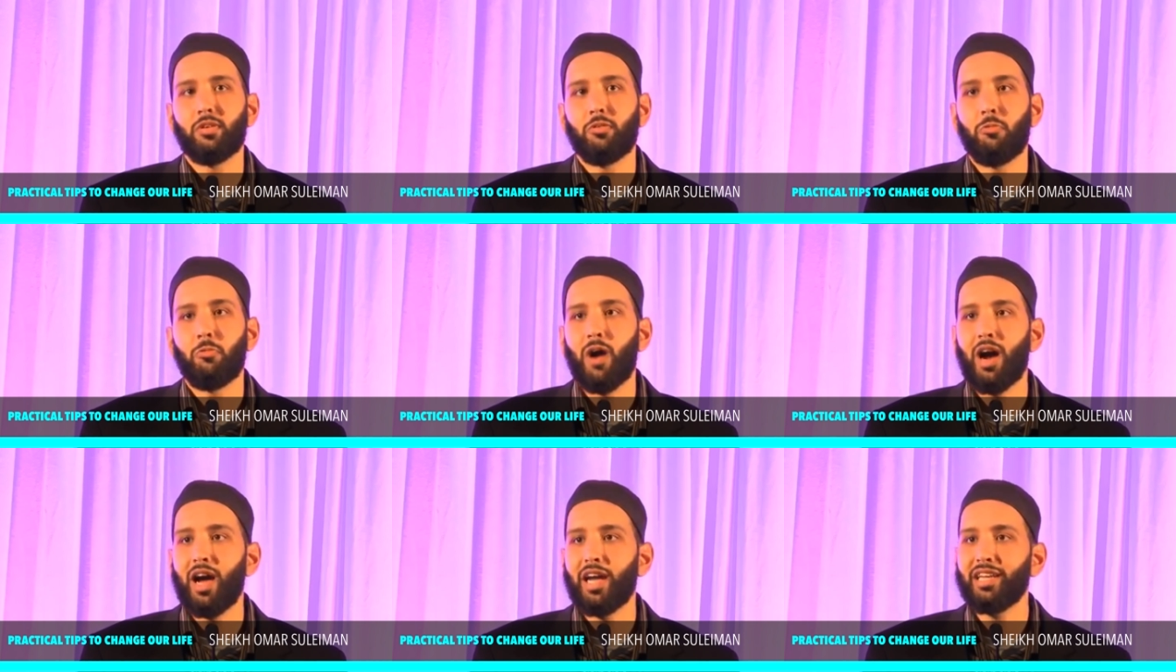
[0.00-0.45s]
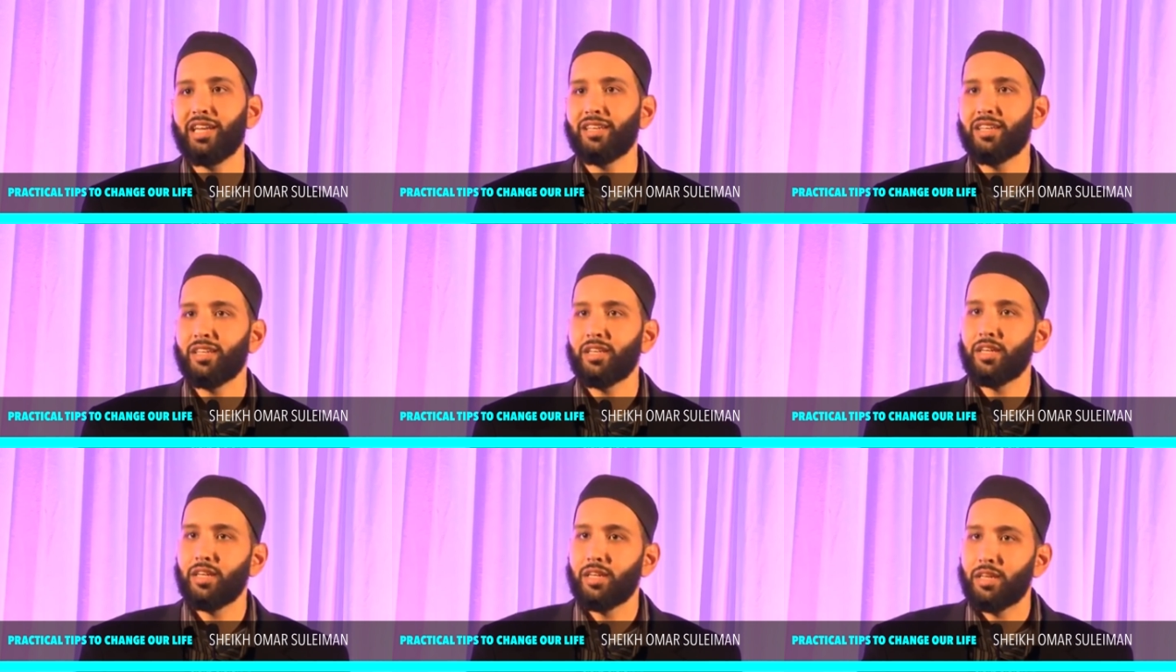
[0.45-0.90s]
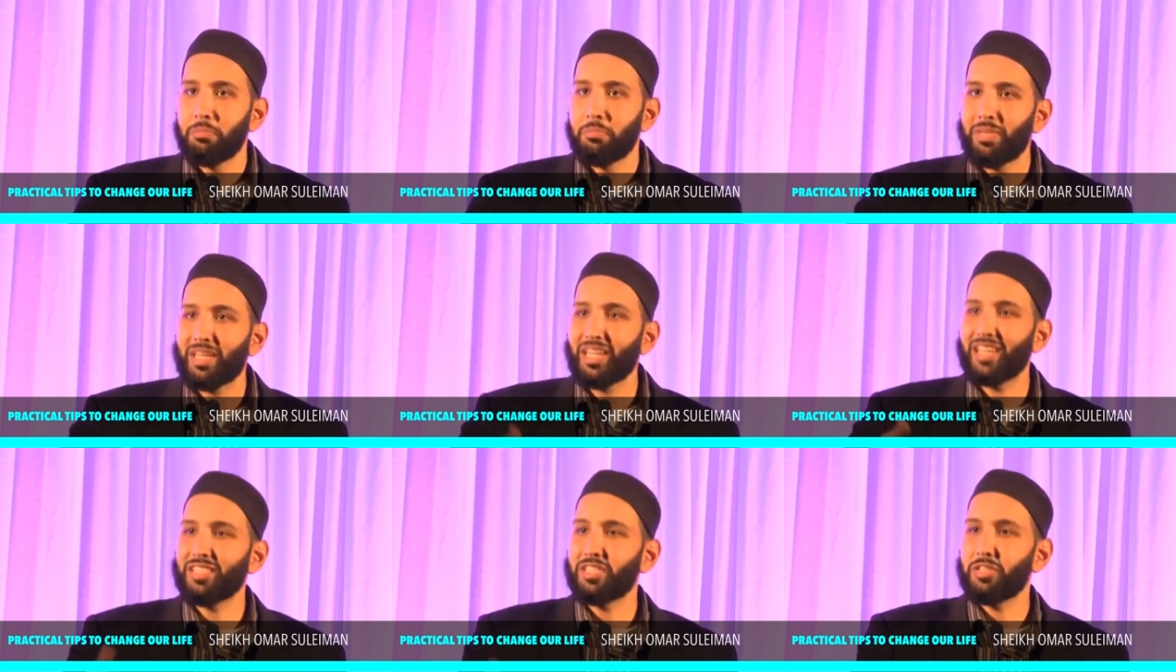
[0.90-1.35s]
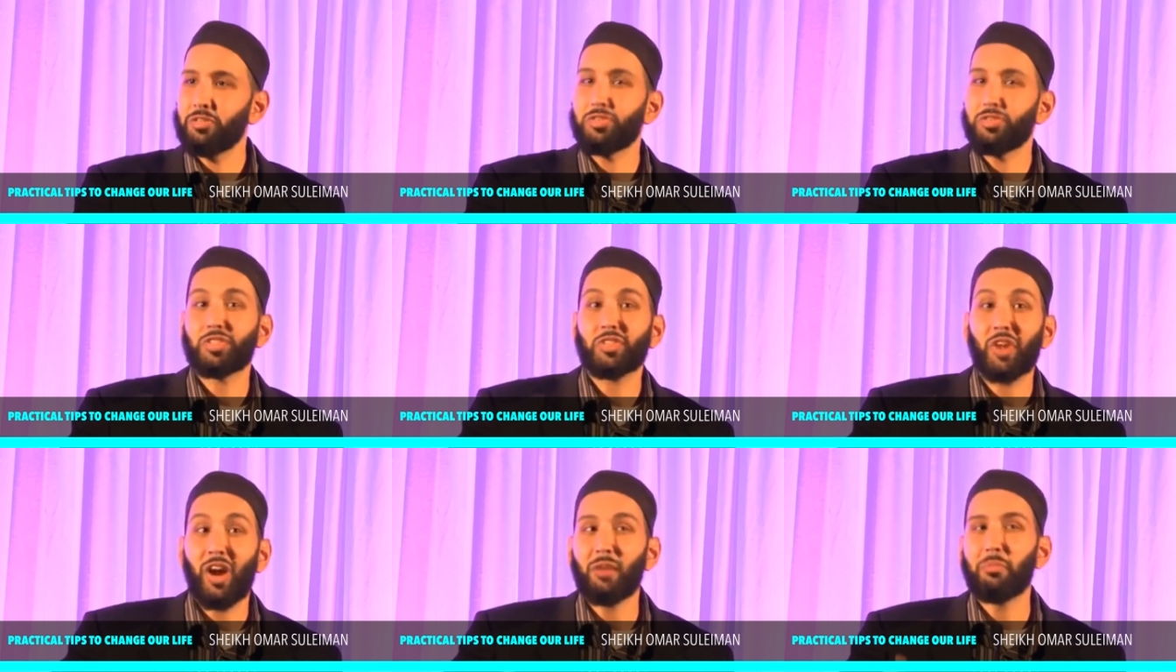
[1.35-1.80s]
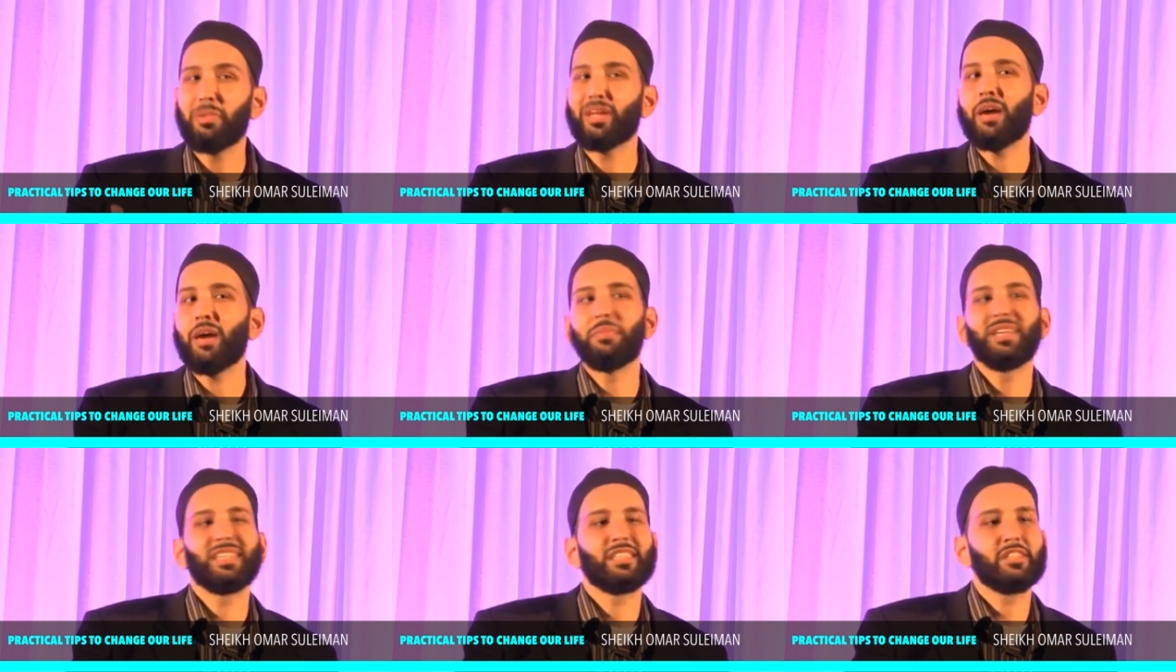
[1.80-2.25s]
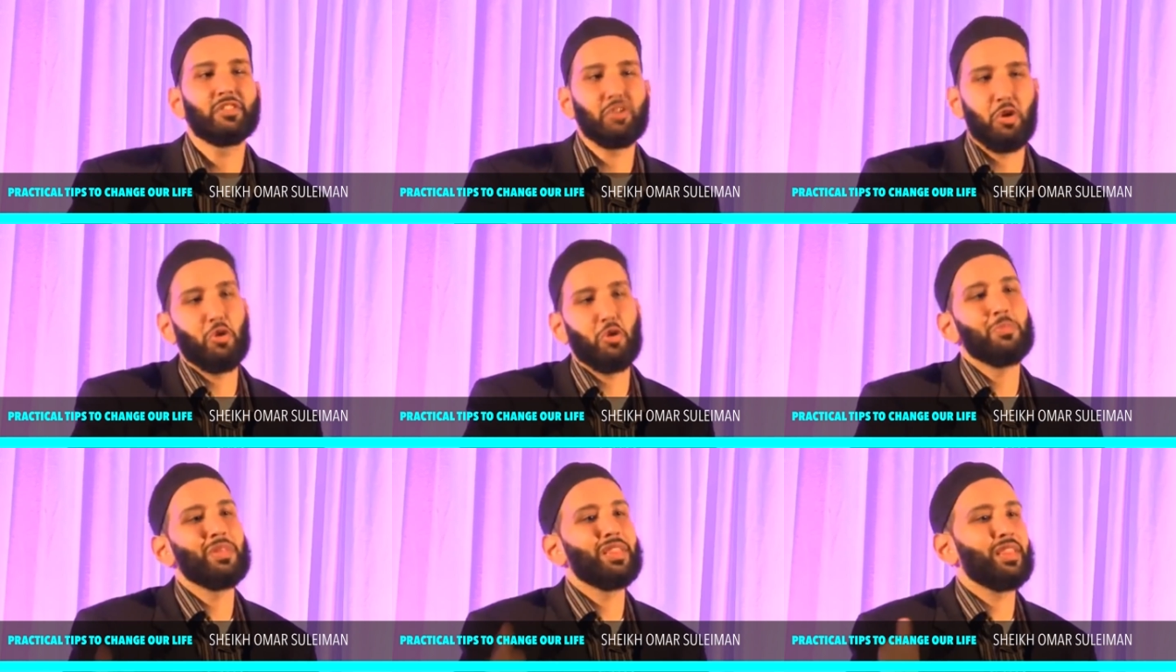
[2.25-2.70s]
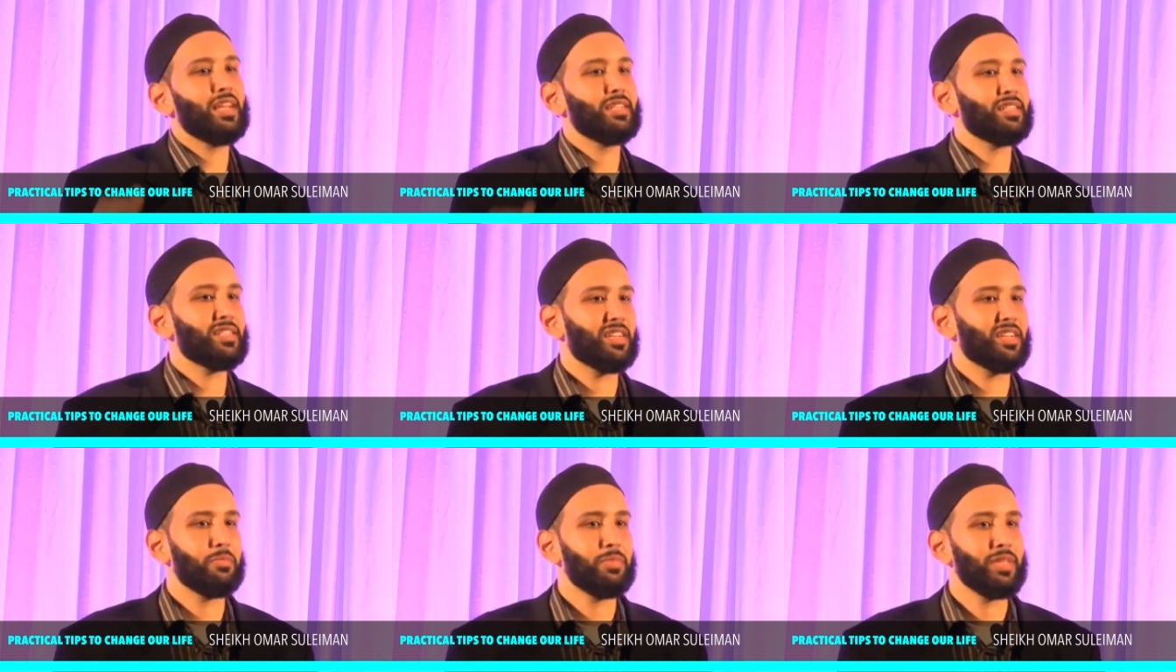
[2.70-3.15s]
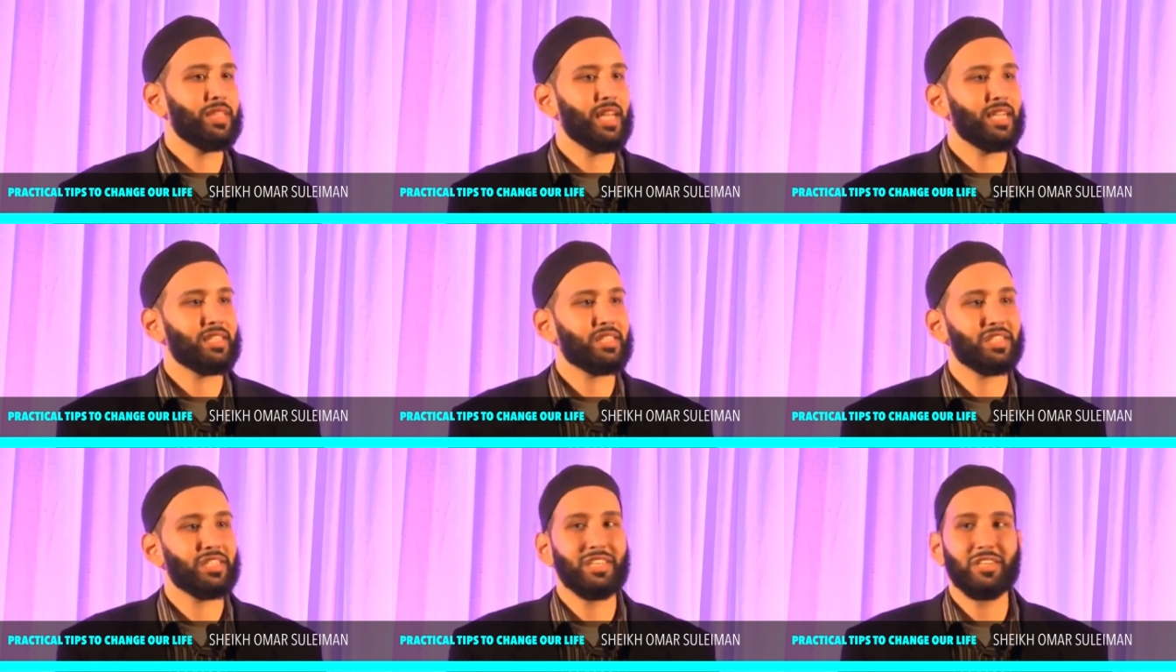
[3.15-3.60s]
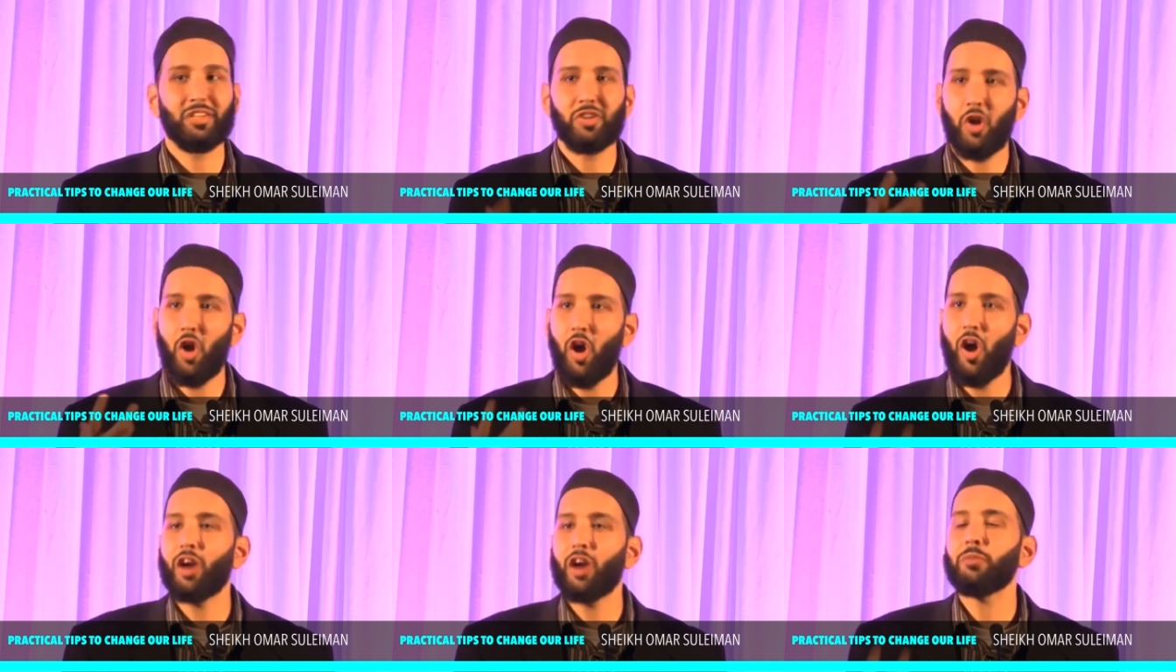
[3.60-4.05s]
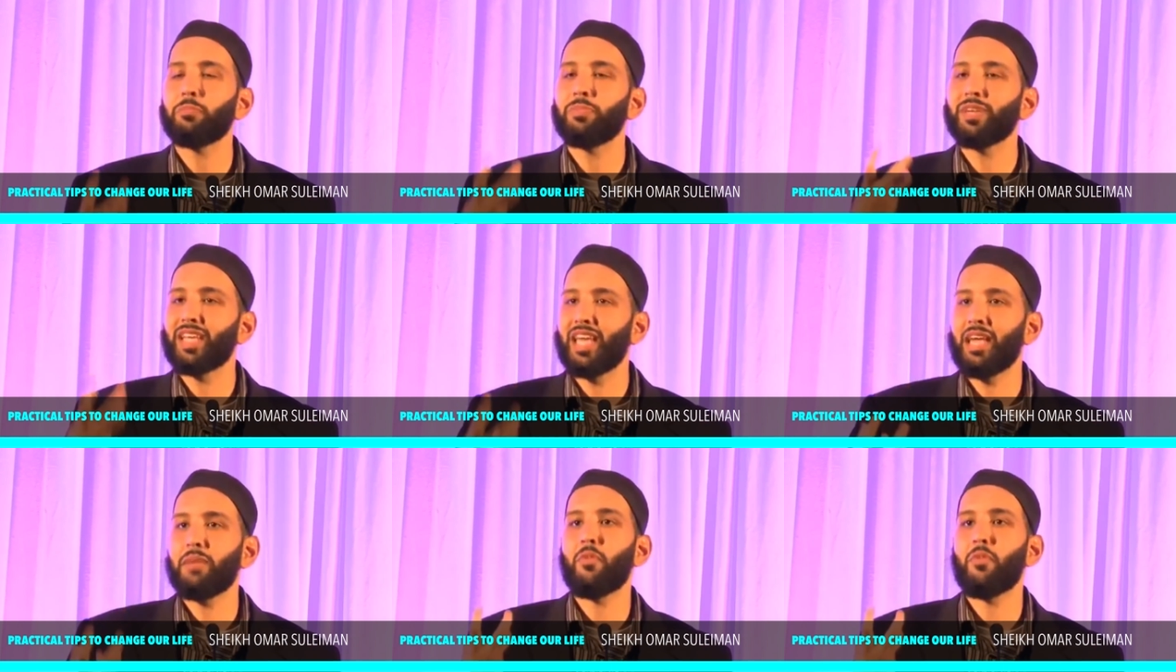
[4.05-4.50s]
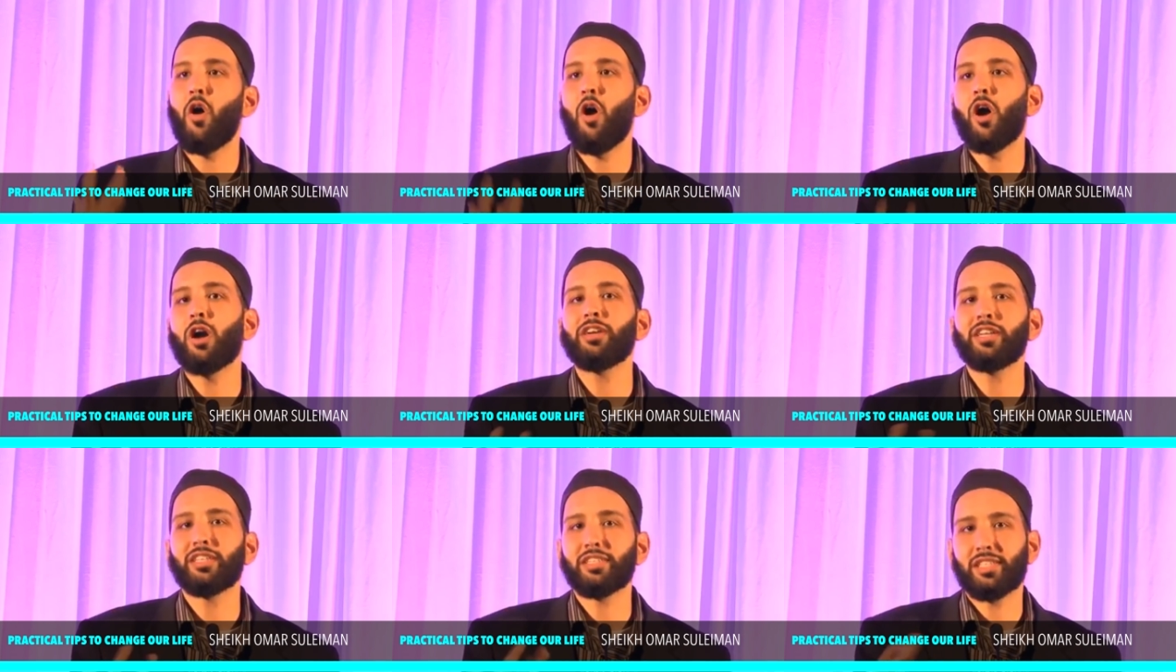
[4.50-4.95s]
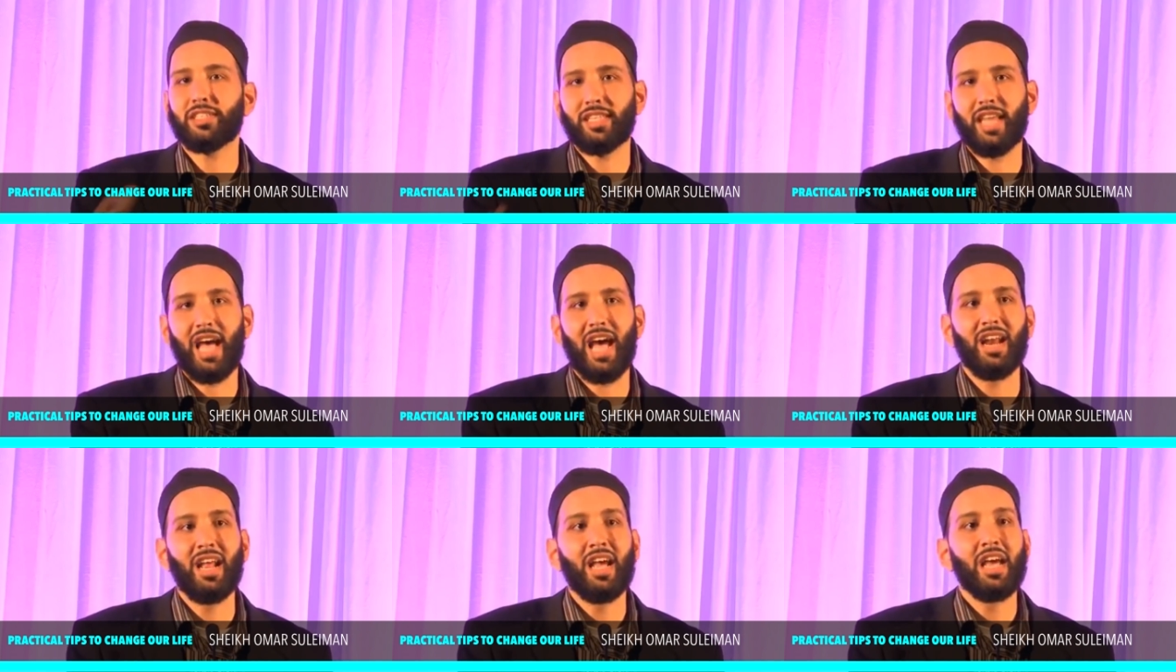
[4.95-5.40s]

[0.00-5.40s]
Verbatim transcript: Why? Because you start becoming determined then to commit that sin. Your heart became hardened to that.